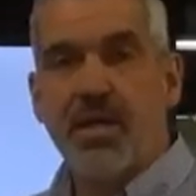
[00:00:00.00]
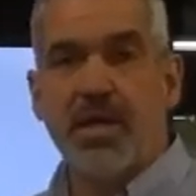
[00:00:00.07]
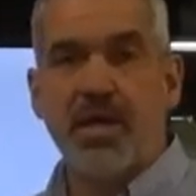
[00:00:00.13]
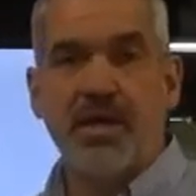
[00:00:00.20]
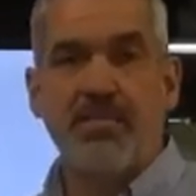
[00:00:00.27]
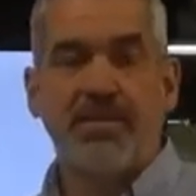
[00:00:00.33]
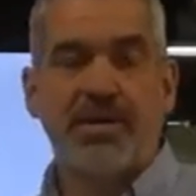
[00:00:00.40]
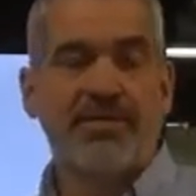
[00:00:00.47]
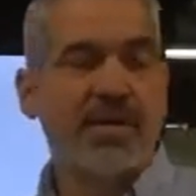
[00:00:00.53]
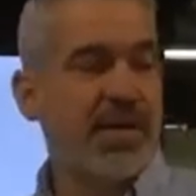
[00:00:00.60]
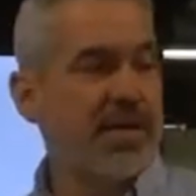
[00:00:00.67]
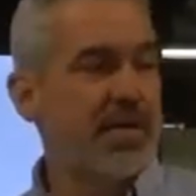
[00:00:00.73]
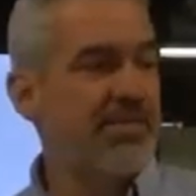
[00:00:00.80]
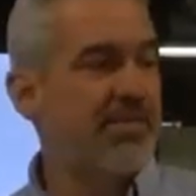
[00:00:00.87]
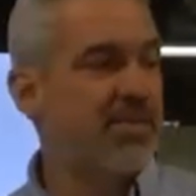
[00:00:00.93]
and I've got a
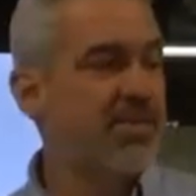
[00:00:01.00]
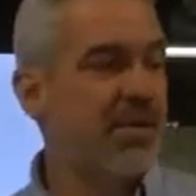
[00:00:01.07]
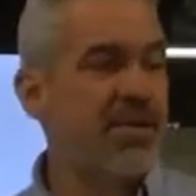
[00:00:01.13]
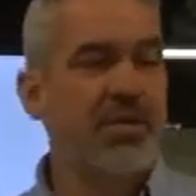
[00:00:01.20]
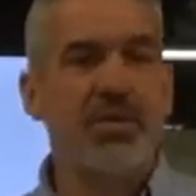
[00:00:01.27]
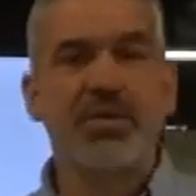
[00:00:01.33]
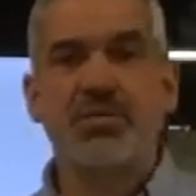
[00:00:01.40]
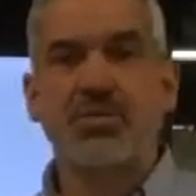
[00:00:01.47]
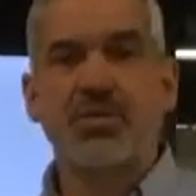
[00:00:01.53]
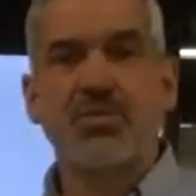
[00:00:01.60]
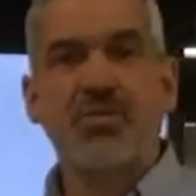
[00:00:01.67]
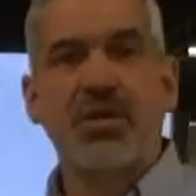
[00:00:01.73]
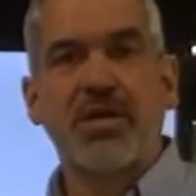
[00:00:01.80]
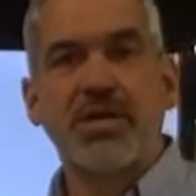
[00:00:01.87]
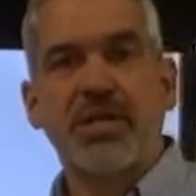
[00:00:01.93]
demonstrator that's a
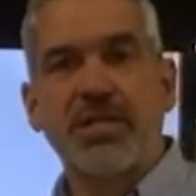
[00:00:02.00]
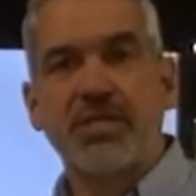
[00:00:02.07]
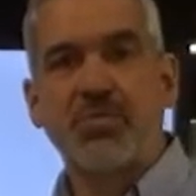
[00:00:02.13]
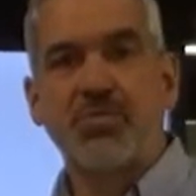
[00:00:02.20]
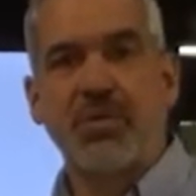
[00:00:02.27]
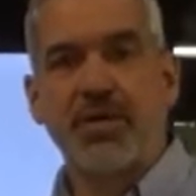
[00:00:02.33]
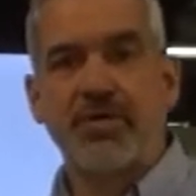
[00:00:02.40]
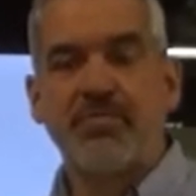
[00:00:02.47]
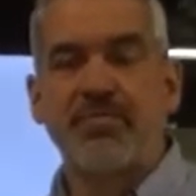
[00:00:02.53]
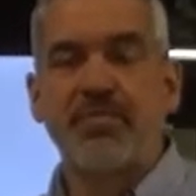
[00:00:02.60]
Square D as well.